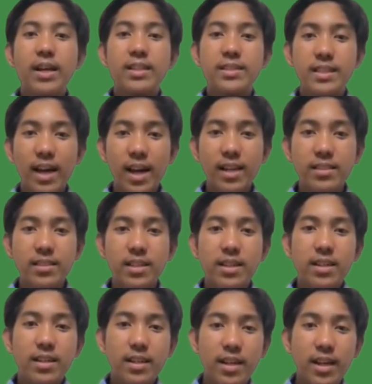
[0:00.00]
sand,
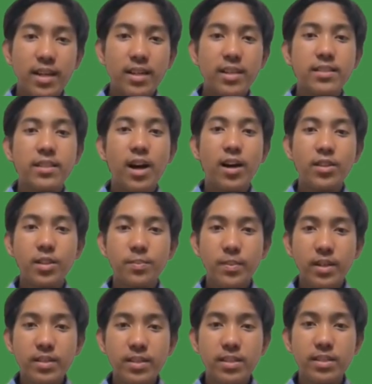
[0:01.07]
clay, and other
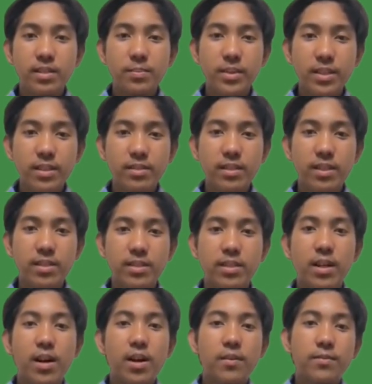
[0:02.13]

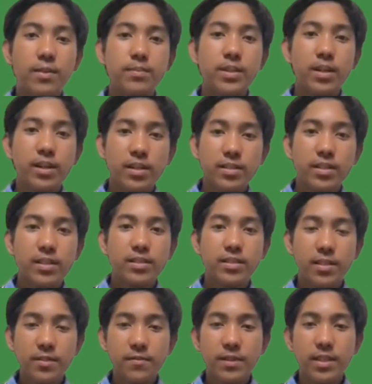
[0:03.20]
minerals from the Earth's
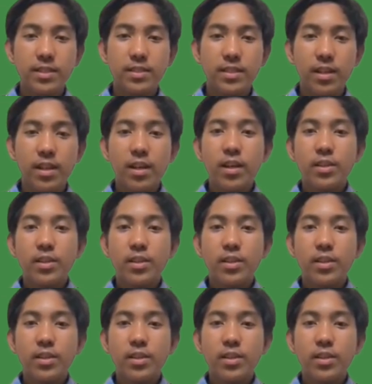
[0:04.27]
surface